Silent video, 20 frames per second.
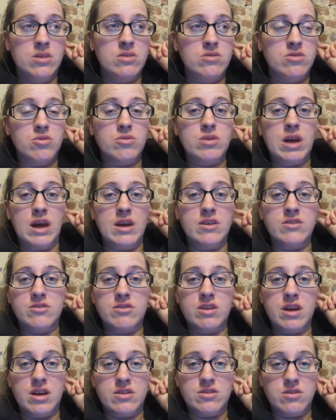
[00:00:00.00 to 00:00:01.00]
so
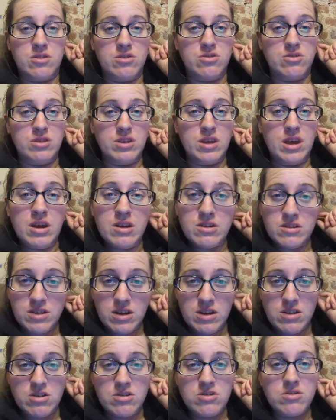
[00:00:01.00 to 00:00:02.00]
Kaiser has urgent care
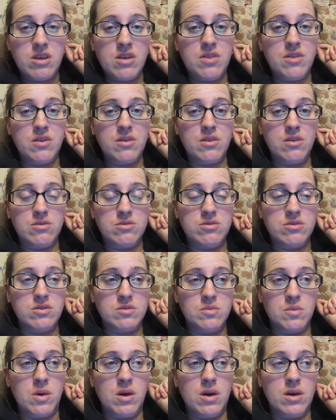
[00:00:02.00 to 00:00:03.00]
centers and the
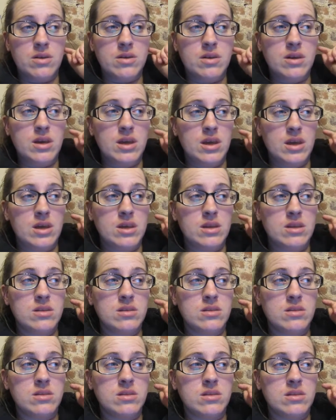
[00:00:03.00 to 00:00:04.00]
closest one
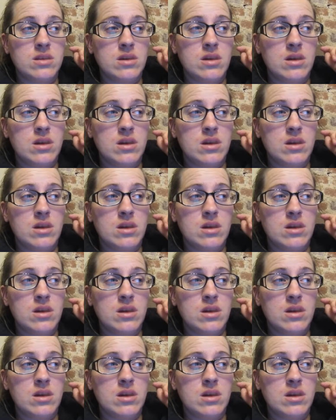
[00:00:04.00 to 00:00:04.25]
is